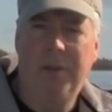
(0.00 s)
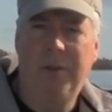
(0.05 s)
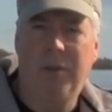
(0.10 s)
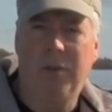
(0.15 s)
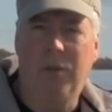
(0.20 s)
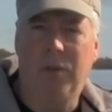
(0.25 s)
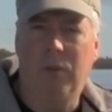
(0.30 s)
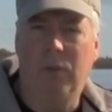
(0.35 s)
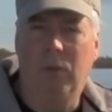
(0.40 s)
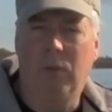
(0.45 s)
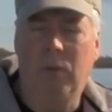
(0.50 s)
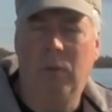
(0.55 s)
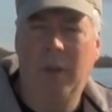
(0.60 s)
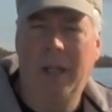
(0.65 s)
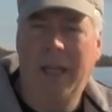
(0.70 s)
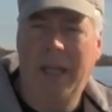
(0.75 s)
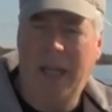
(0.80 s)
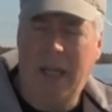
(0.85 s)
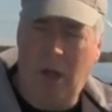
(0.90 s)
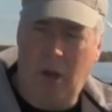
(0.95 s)
to
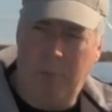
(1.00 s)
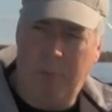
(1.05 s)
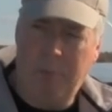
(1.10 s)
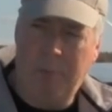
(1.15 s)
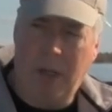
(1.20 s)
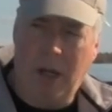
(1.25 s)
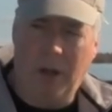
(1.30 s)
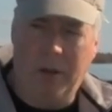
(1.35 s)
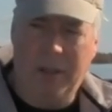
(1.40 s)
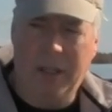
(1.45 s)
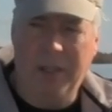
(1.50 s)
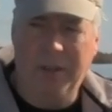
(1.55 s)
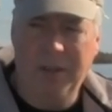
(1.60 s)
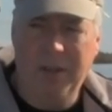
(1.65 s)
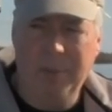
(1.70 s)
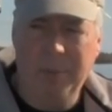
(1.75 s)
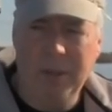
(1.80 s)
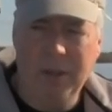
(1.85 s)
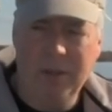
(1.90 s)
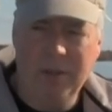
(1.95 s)
help our
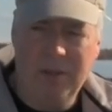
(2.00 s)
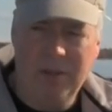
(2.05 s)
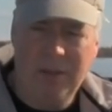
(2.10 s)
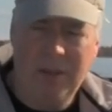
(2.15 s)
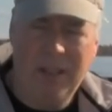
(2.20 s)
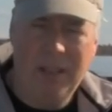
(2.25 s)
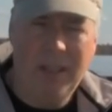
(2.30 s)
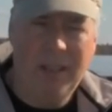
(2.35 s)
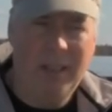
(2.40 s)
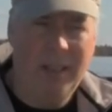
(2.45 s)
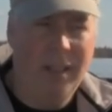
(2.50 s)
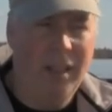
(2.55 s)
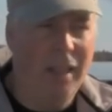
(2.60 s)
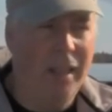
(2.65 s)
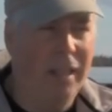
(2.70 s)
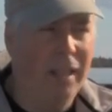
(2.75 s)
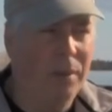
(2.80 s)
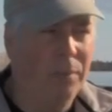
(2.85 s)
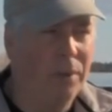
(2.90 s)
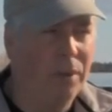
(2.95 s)
customers,
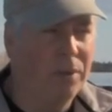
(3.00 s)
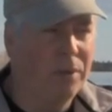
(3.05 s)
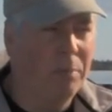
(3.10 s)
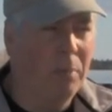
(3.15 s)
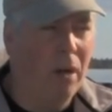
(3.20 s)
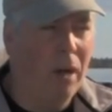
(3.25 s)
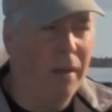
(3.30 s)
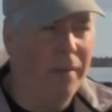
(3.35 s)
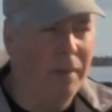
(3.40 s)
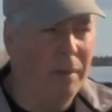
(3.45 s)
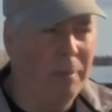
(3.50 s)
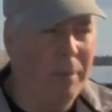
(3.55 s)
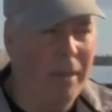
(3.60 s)
anyone who's bought in the